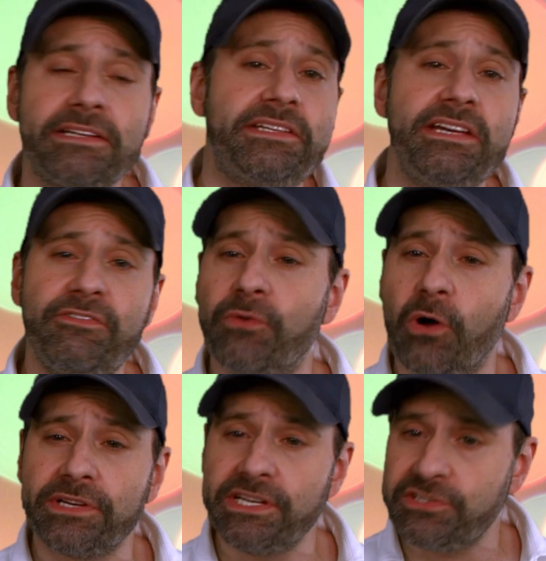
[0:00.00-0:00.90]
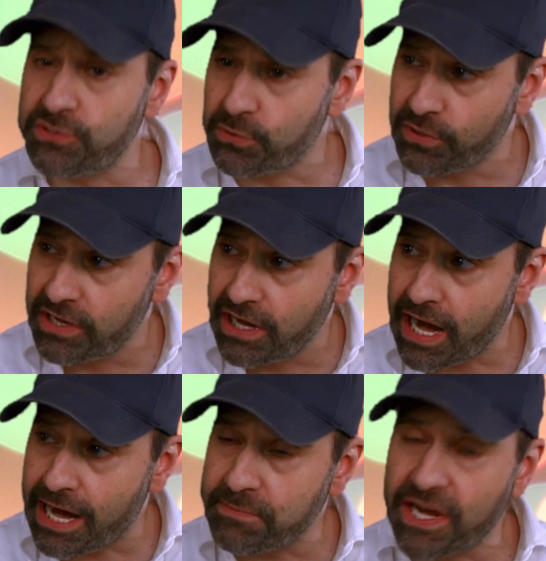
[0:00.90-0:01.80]
to default into
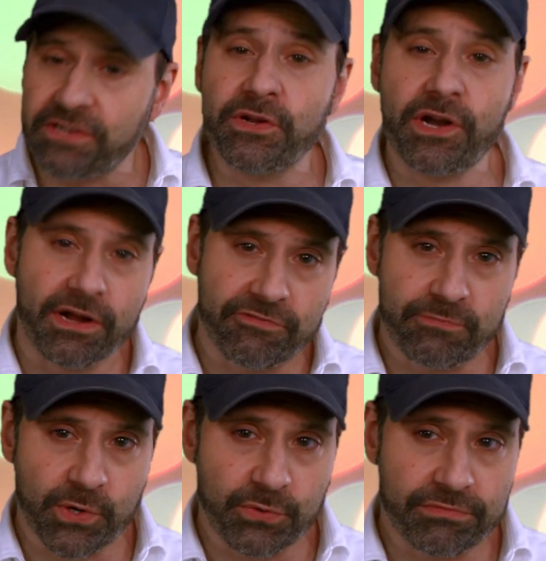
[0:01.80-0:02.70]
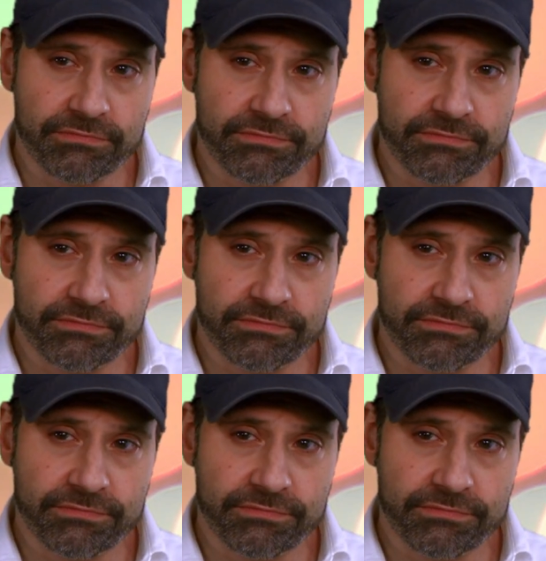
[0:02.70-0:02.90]
I'm not good enough mode.